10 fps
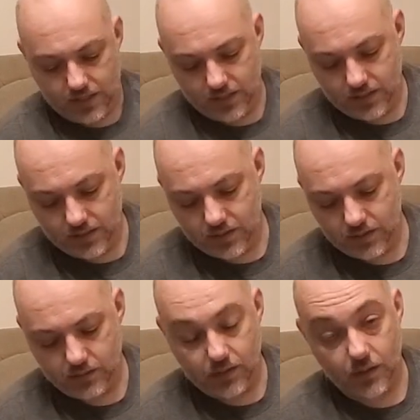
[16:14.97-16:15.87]
is
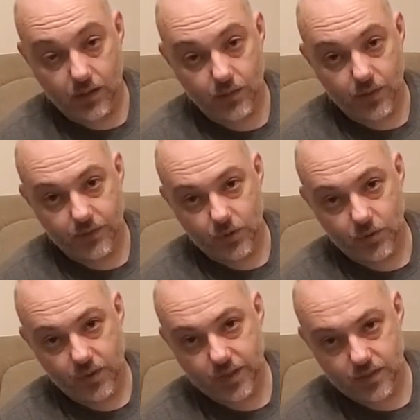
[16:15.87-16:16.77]
the Lagon
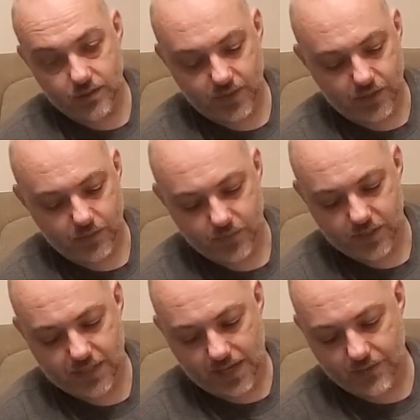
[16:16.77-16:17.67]
Review. This is volume
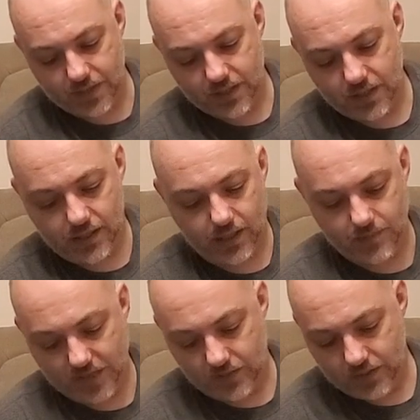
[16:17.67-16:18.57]
7 that
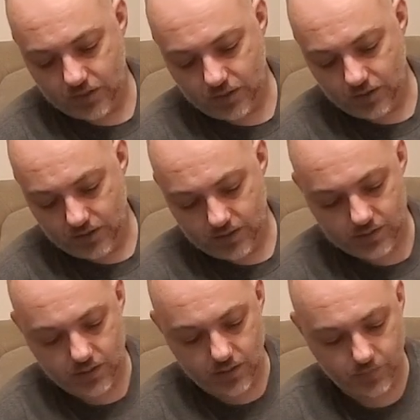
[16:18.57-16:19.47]
came out this year, and it's
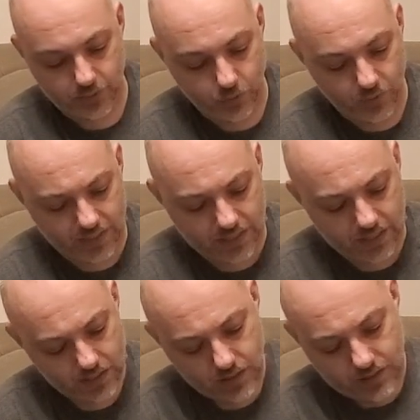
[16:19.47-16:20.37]
called
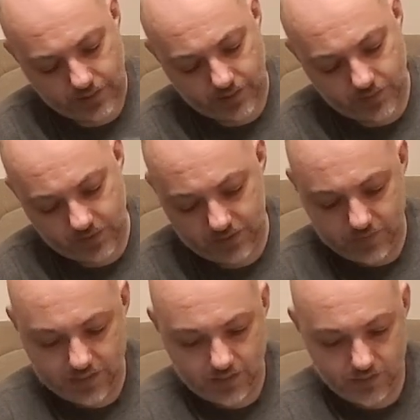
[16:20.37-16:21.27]
Pluie, I believe
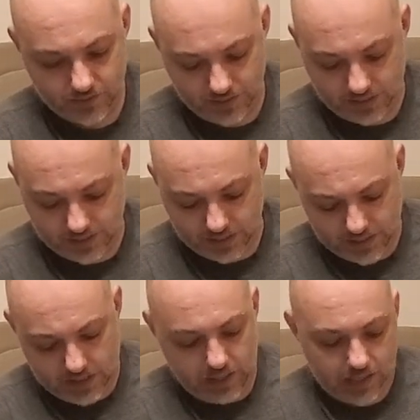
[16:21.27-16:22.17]
is how you say it.
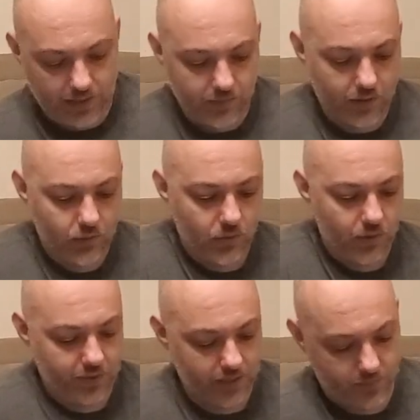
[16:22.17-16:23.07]
The cool
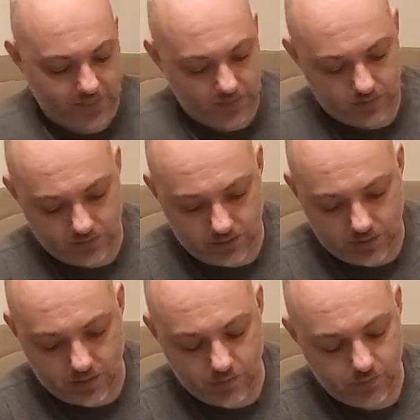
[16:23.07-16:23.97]
thing about the
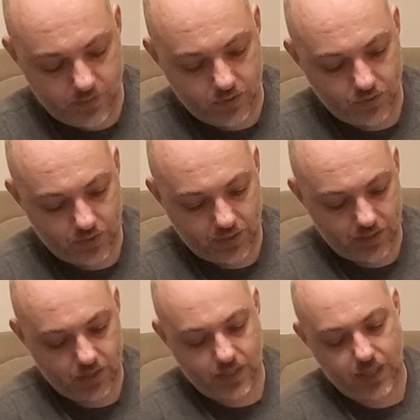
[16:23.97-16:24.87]
Lagon Reviews
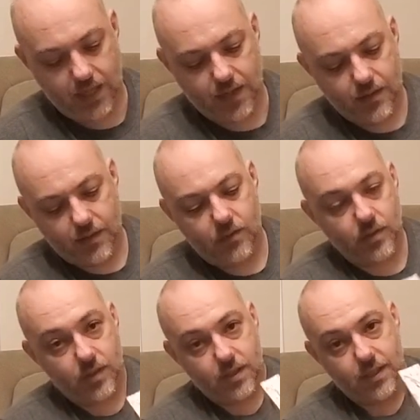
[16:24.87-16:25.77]
is that you
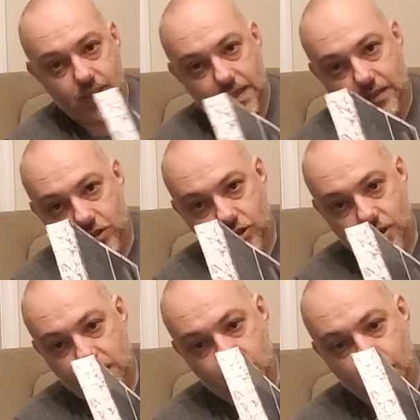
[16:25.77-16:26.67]
can see it's got this
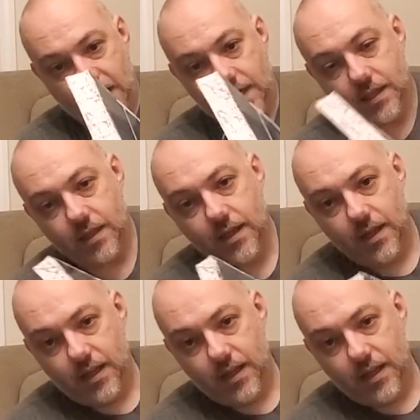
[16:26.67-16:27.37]
strange binding.